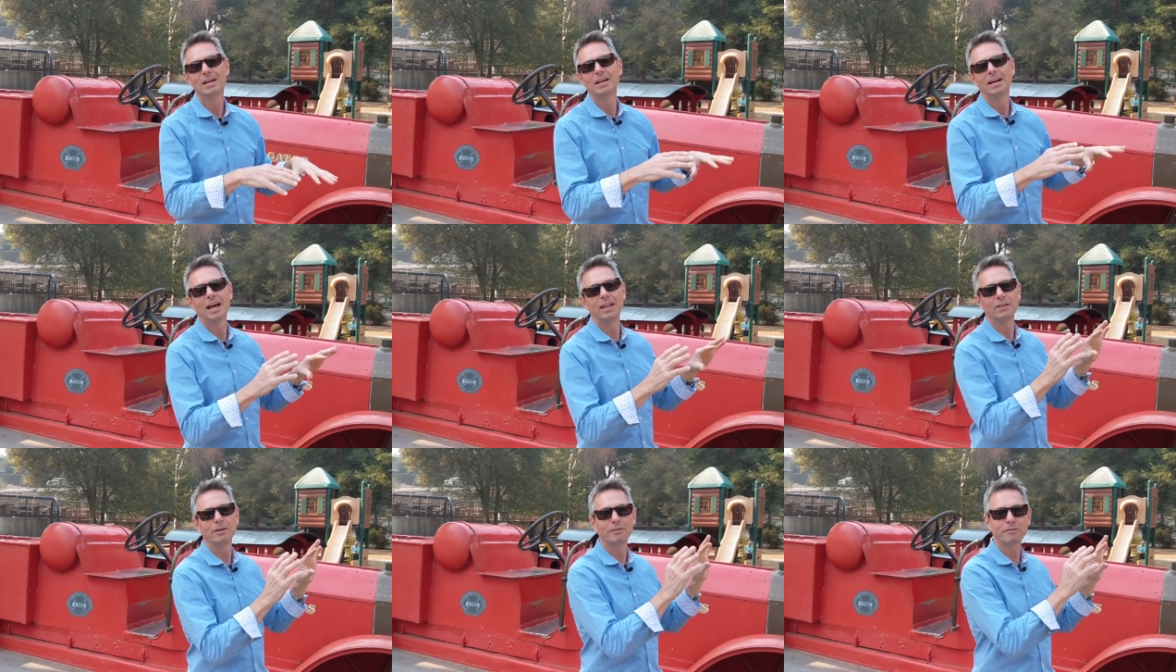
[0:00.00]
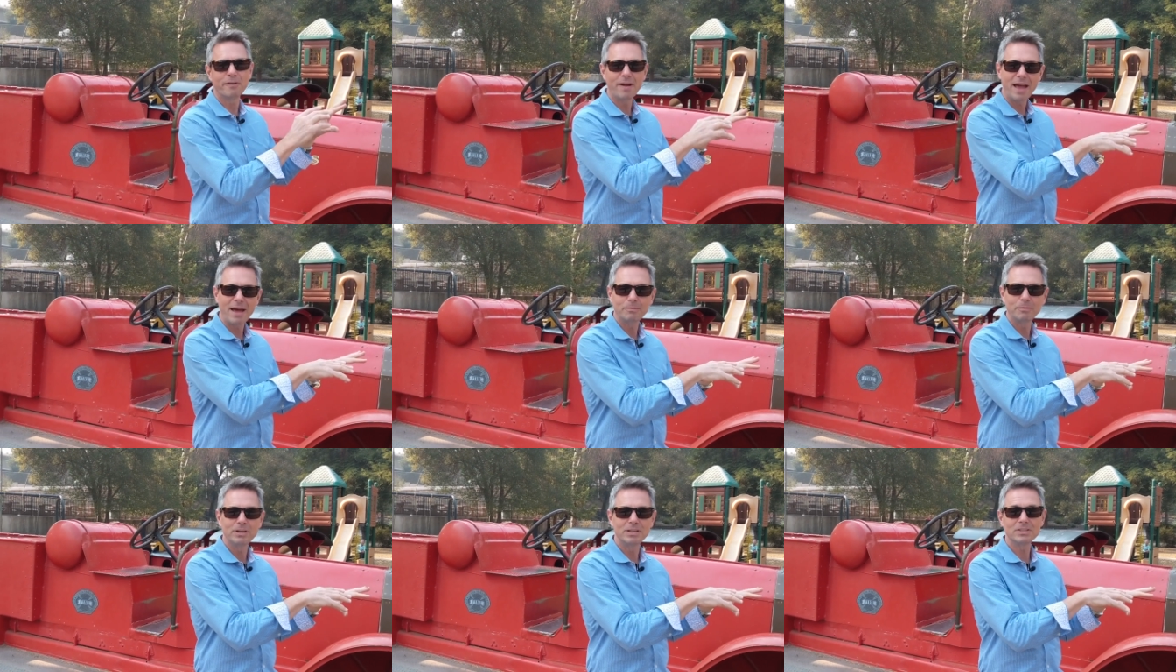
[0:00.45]
and their
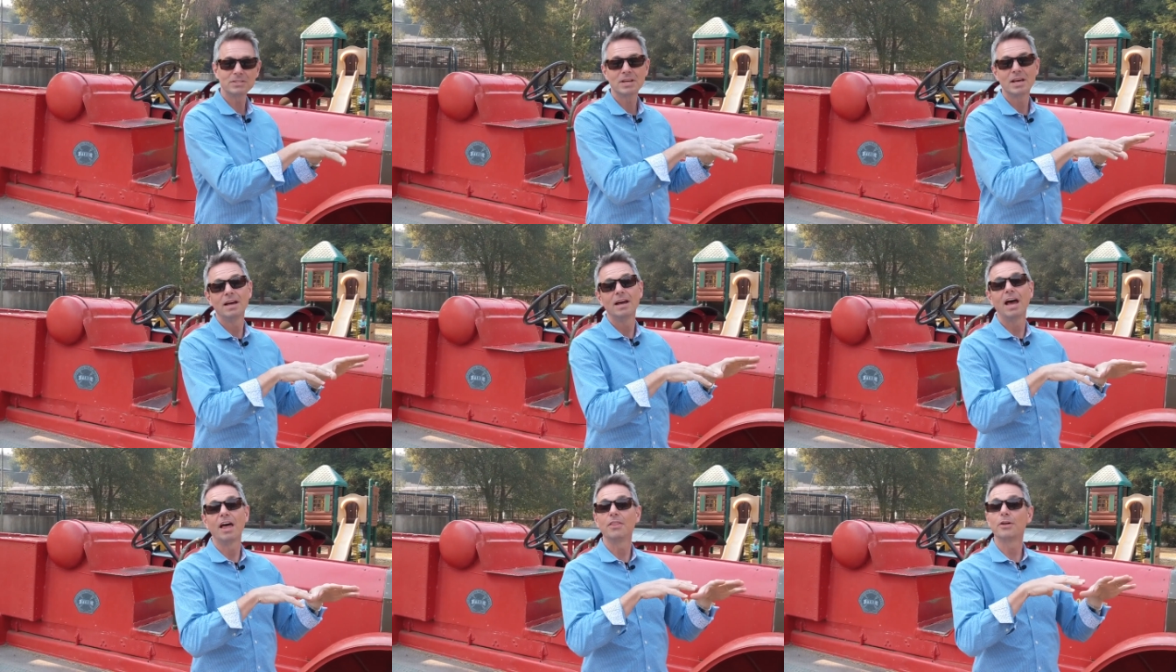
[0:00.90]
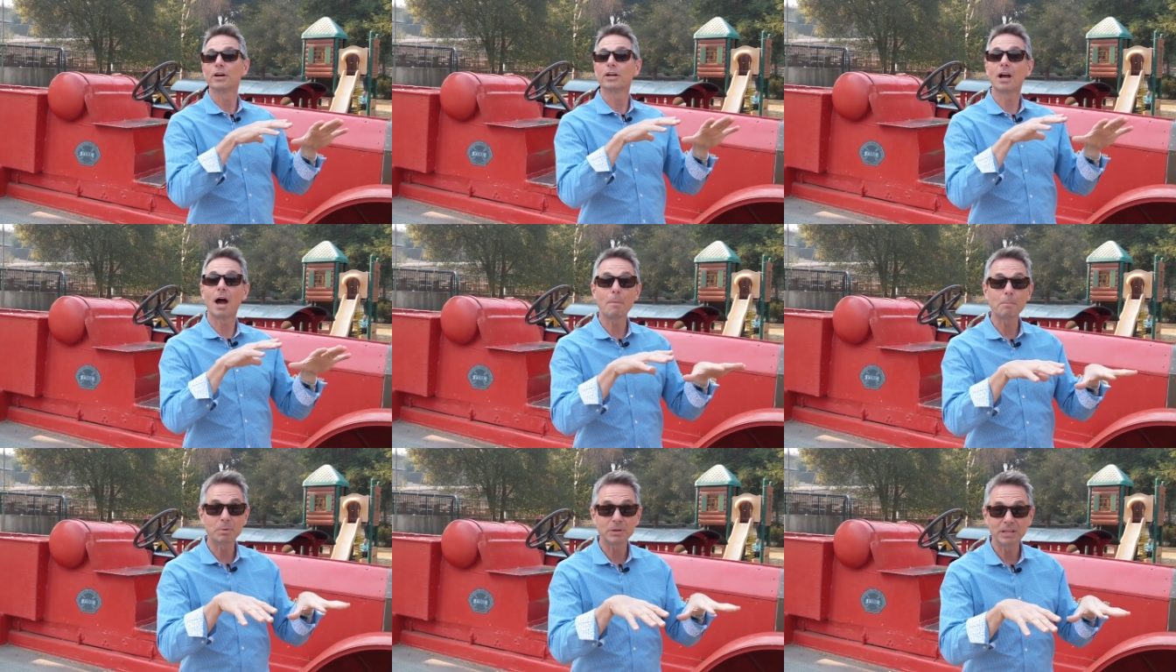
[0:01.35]
families and their
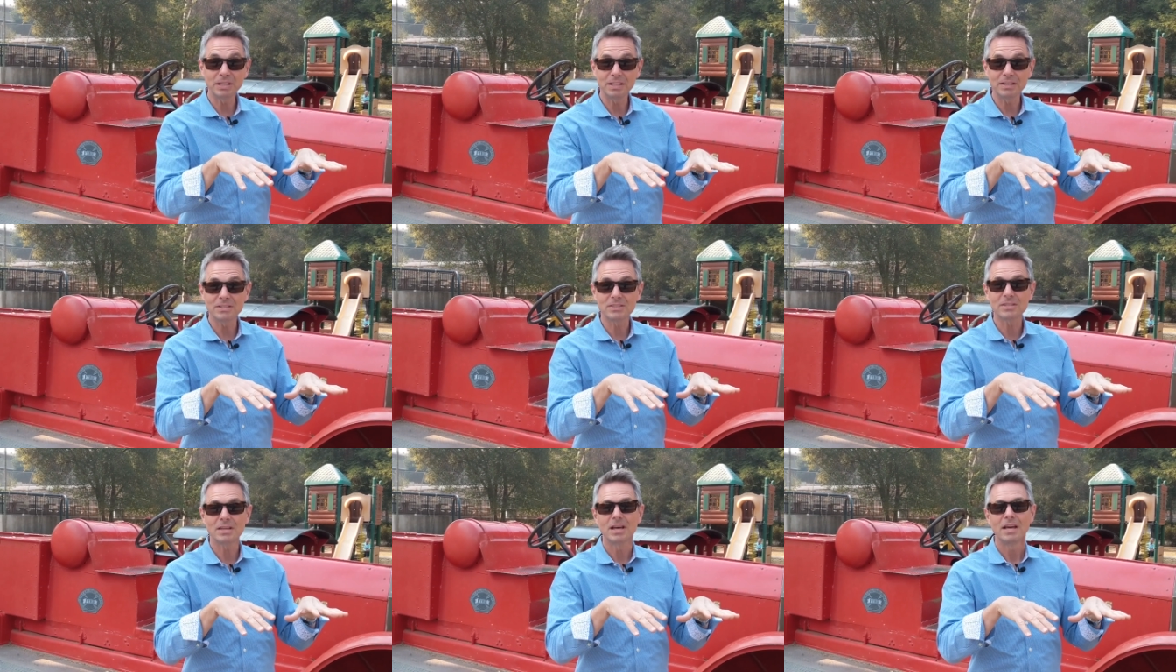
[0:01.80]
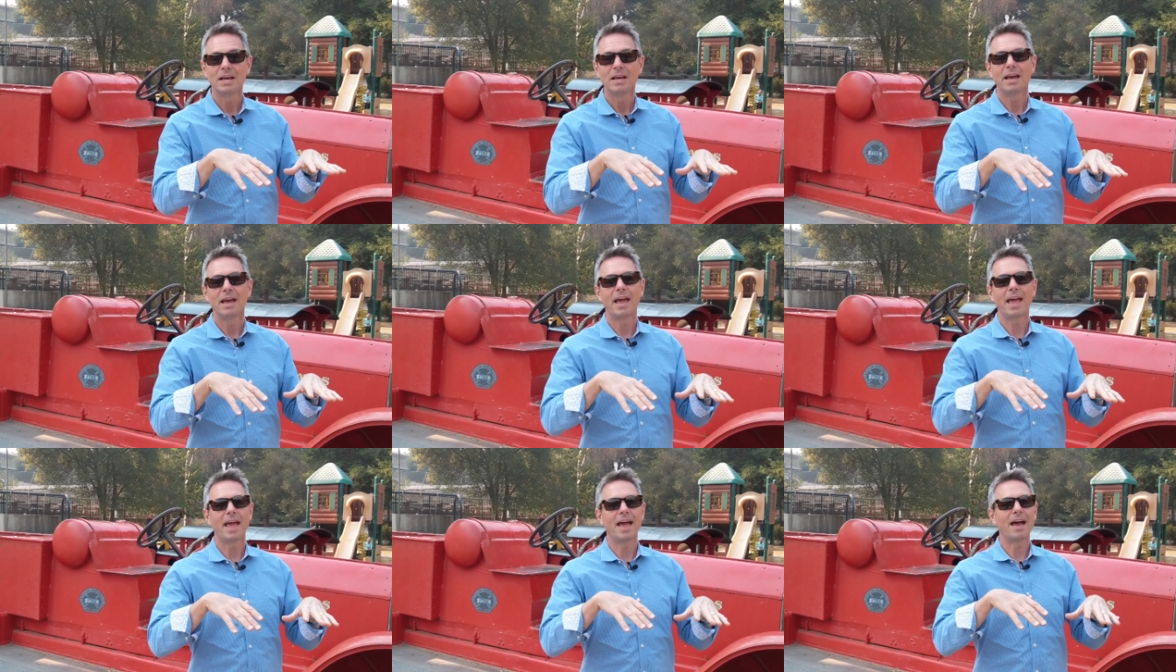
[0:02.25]
companies,
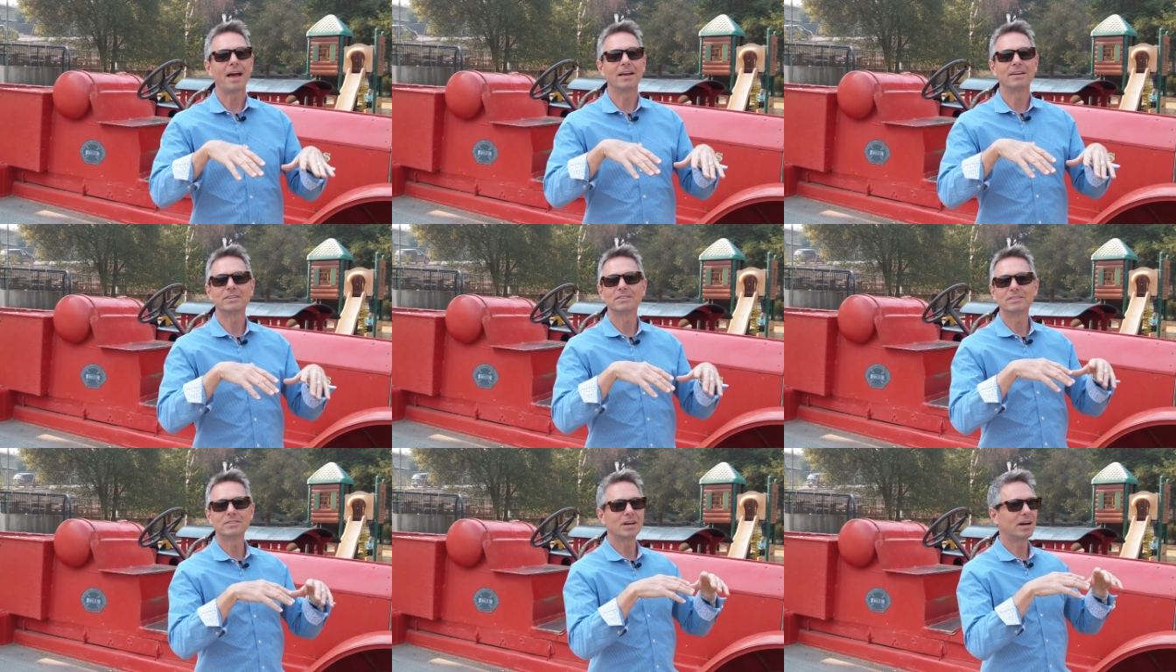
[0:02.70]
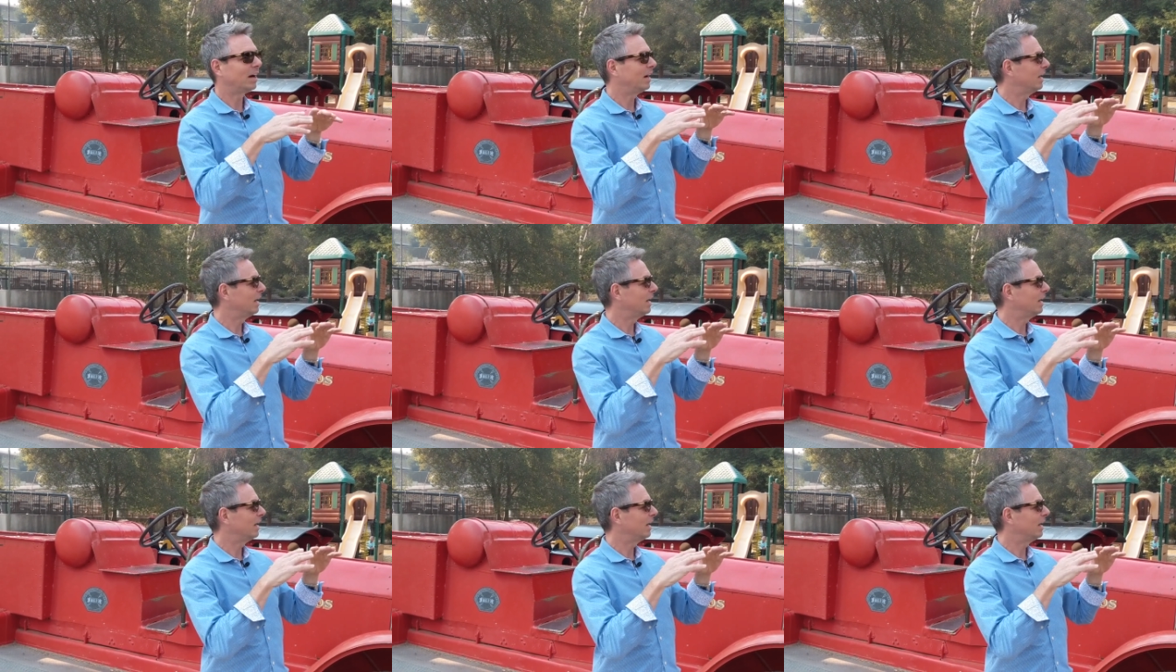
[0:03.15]
and